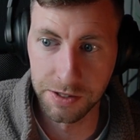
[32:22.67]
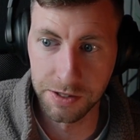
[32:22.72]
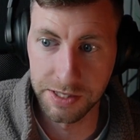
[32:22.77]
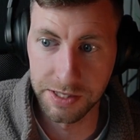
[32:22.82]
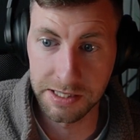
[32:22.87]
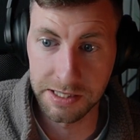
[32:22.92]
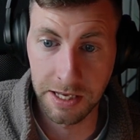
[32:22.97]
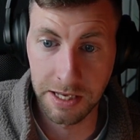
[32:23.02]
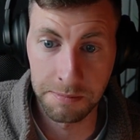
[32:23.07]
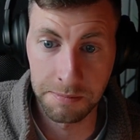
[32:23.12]

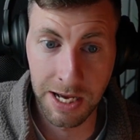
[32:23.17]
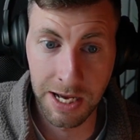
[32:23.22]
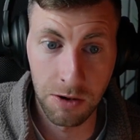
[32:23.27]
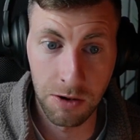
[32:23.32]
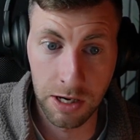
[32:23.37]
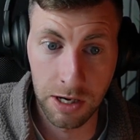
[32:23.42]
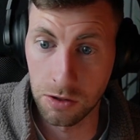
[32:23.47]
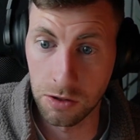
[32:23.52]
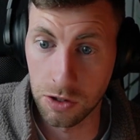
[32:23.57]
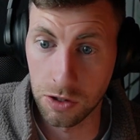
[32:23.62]
This time now, I'm
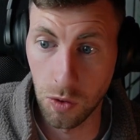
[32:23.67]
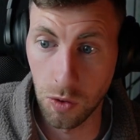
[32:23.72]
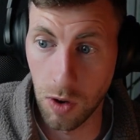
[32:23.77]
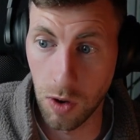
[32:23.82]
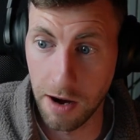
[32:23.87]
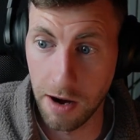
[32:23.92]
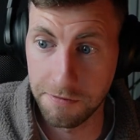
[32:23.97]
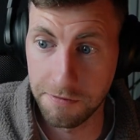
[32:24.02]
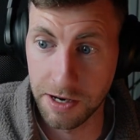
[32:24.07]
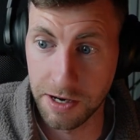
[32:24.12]
going to go
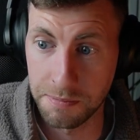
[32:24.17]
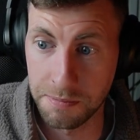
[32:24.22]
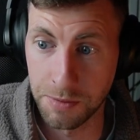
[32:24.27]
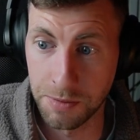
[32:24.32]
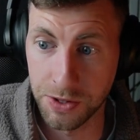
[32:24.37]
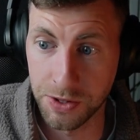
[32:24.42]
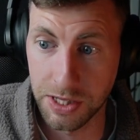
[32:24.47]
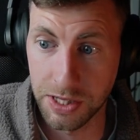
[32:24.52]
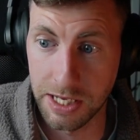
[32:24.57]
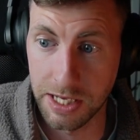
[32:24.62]
offer him
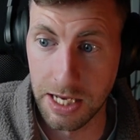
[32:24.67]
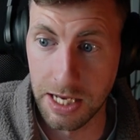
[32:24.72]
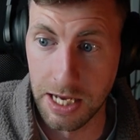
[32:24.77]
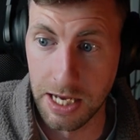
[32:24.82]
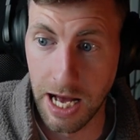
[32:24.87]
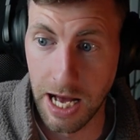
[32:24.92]
monthly.